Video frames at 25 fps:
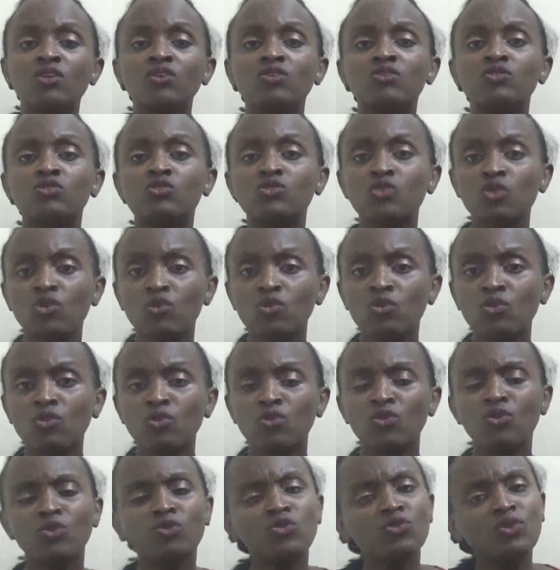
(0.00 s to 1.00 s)
So
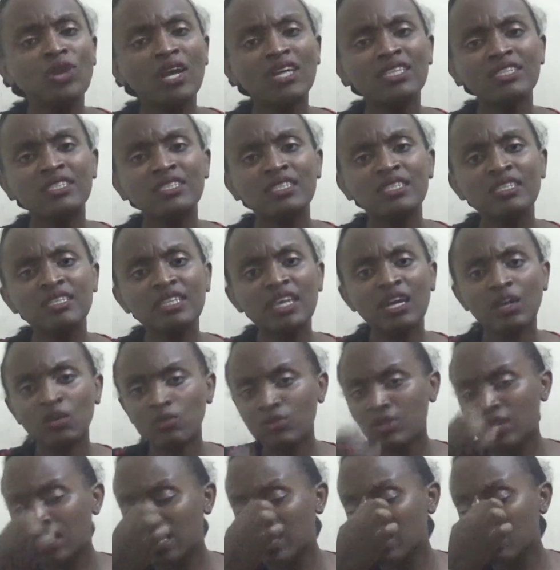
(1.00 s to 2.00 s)
you can see now
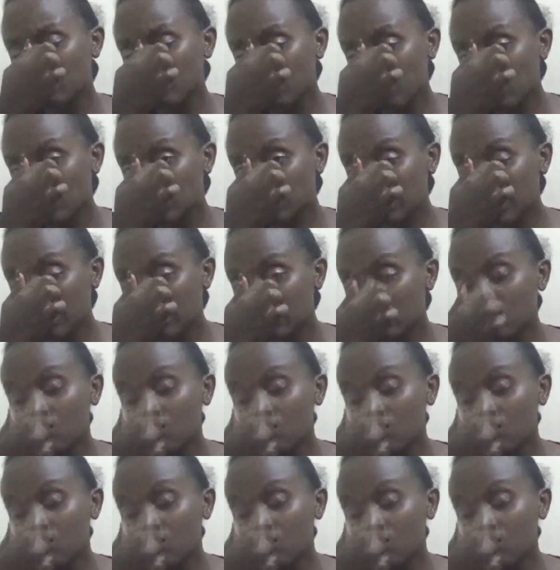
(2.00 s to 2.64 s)
the importance